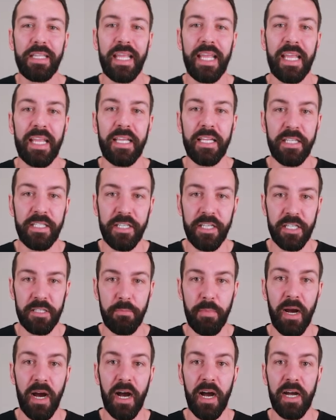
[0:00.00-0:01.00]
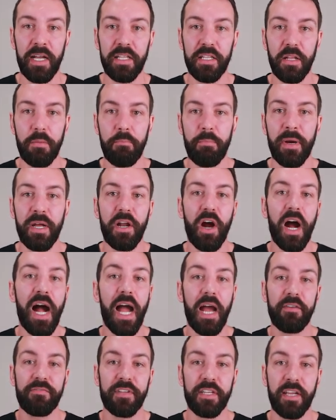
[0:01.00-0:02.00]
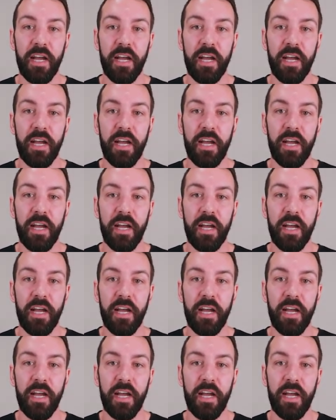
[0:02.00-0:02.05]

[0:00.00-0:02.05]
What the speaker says: the easiest part, but I have to